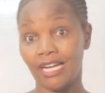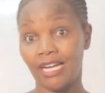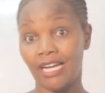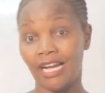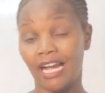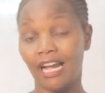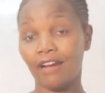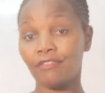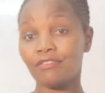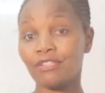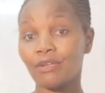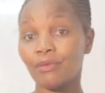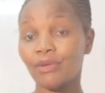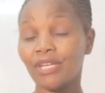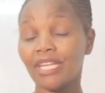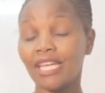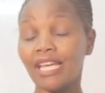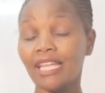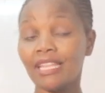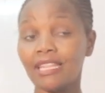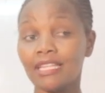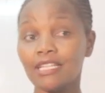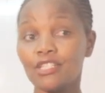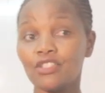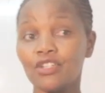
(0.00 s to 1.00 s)
After we
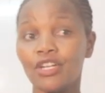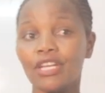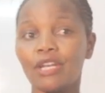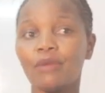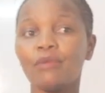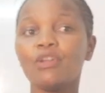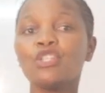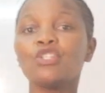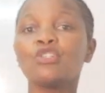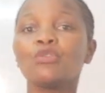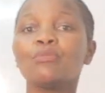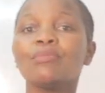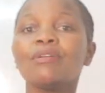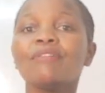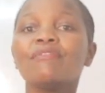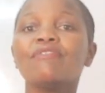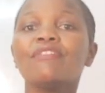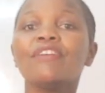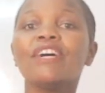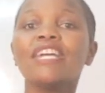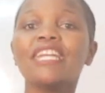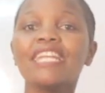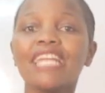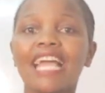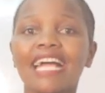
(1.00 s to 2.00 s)
get this training, we should be
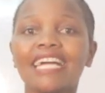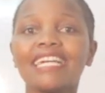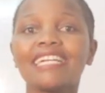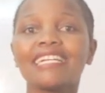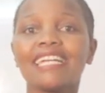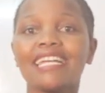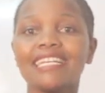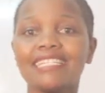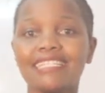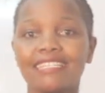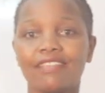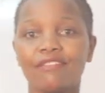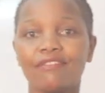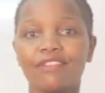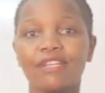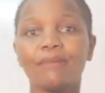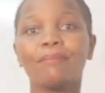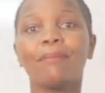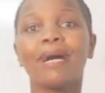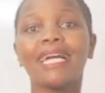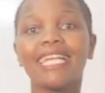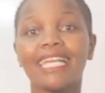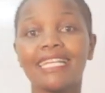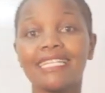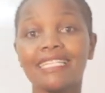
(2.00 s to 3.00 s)
very aggressive in
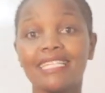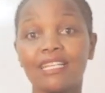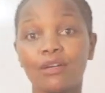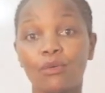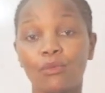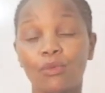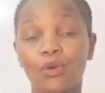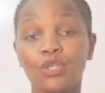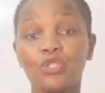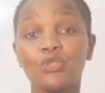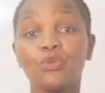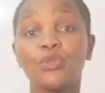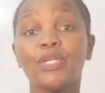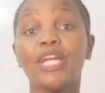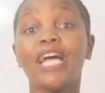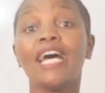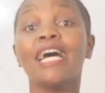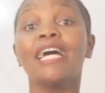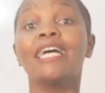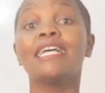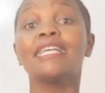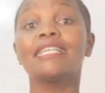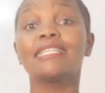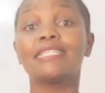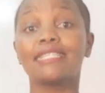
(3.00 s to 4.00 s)
marketing what we
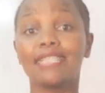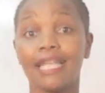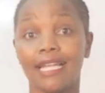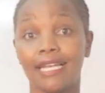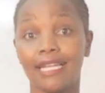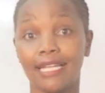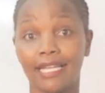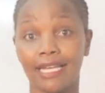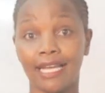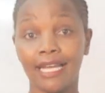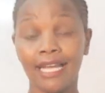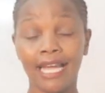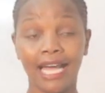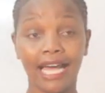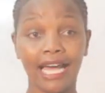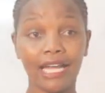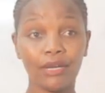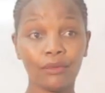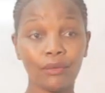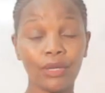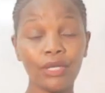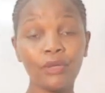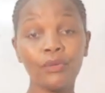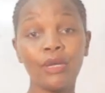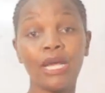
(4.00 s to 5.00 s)
are selling.
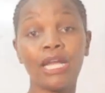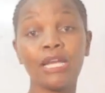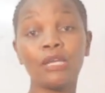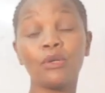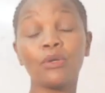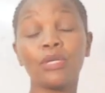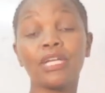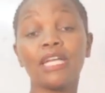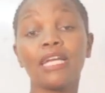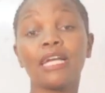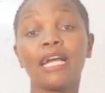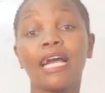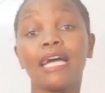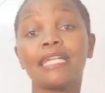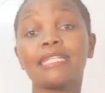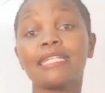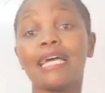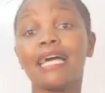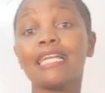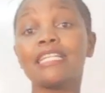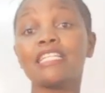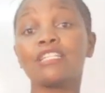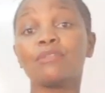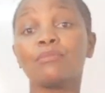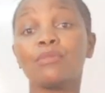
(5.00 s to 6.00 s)
And when we are looking at
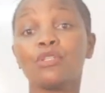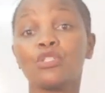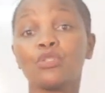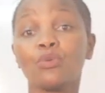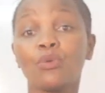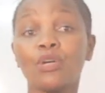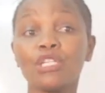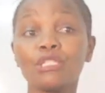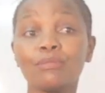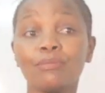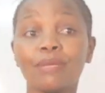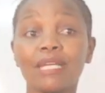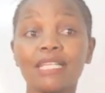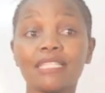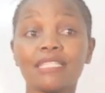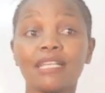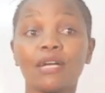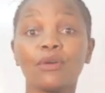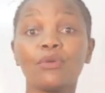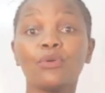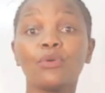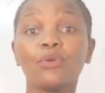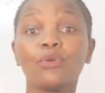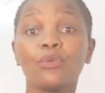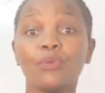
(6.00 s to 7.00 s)
attributes, what makes a
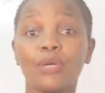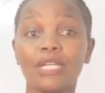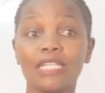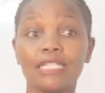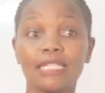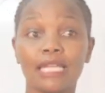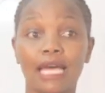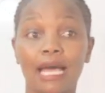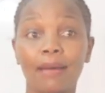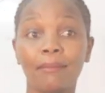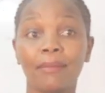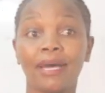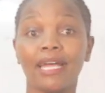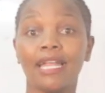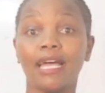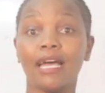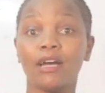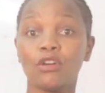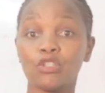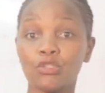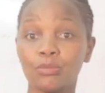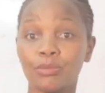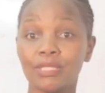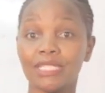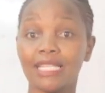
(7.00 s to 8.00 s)
good waiter,
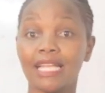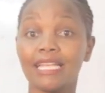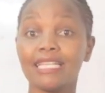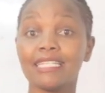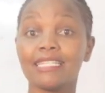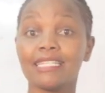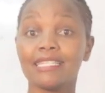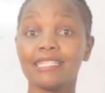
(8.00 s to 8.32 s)
hospitality